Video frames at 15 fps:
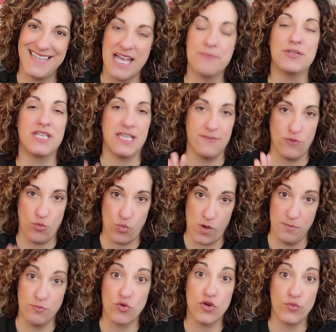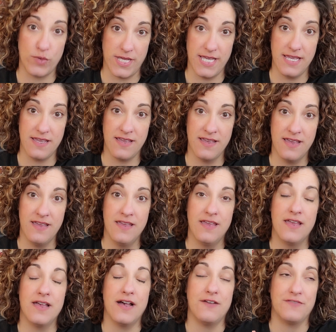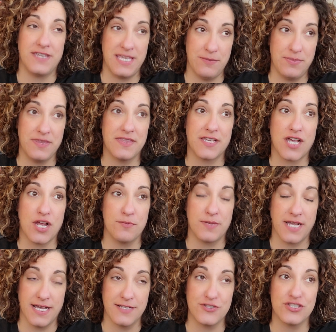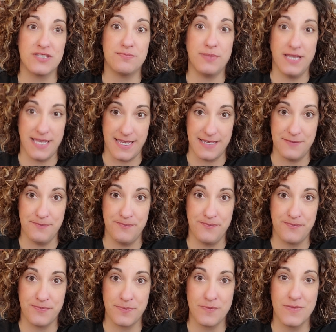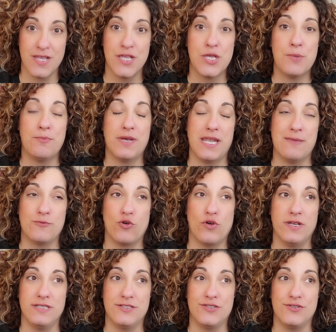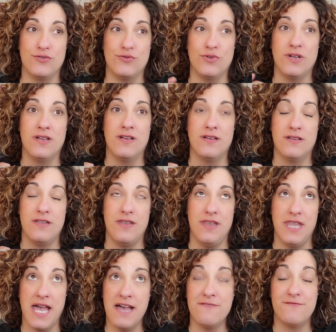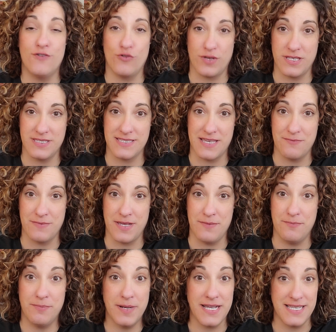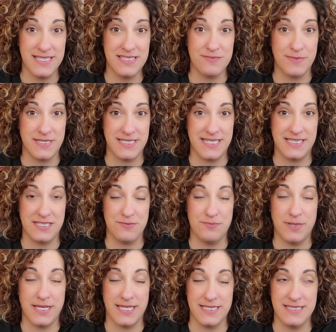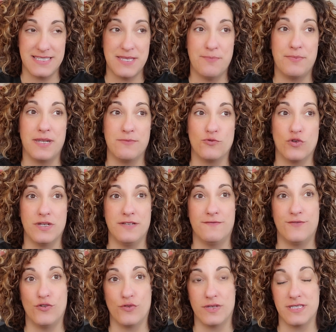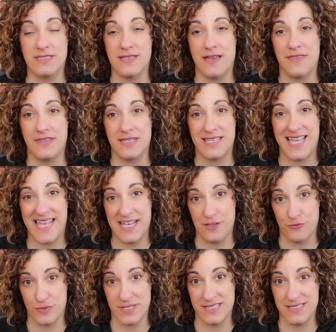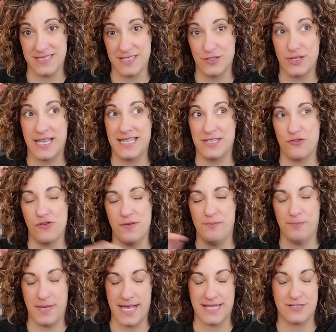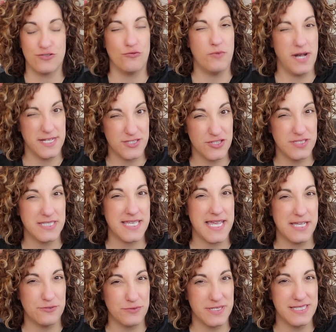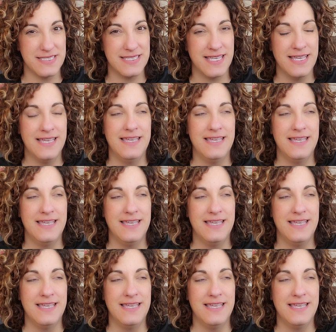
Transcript: I'm going to give it one more week of keeping the carb conscious plan, but I'm going to not focus on my bites, my daily bites, but I'm going to focus on the calories. Kind of going back to watching the calories.